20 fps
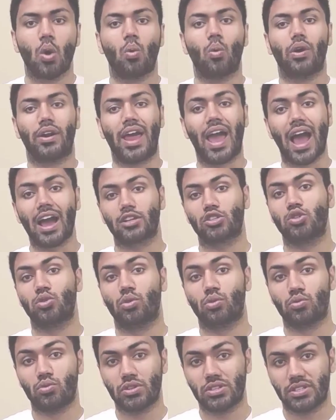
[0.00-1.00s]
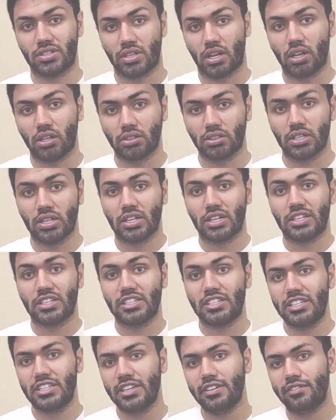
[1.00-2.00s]
When an actual result
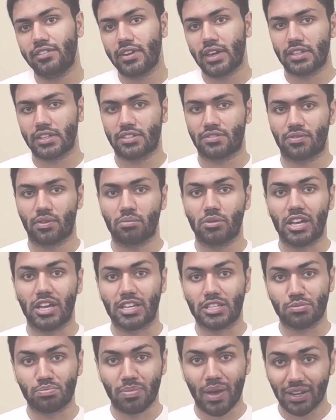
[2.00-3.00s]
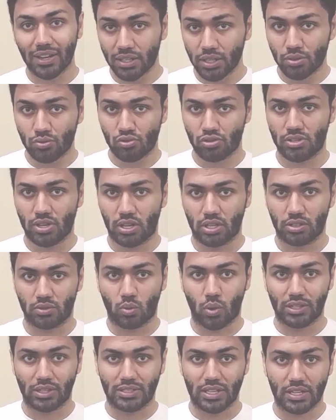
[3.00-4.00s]
deviates from the expected result
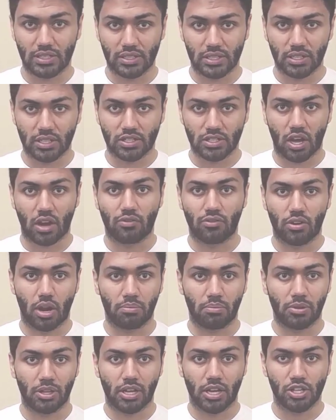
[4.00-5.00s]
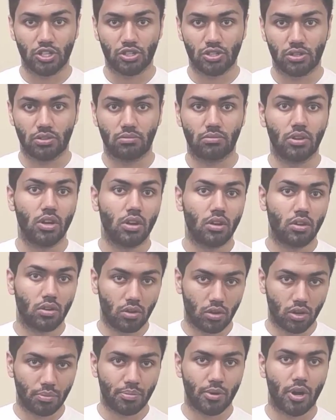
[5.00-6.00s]
while testing a software application
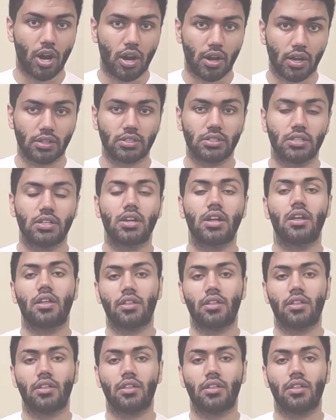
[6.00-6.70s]
or product,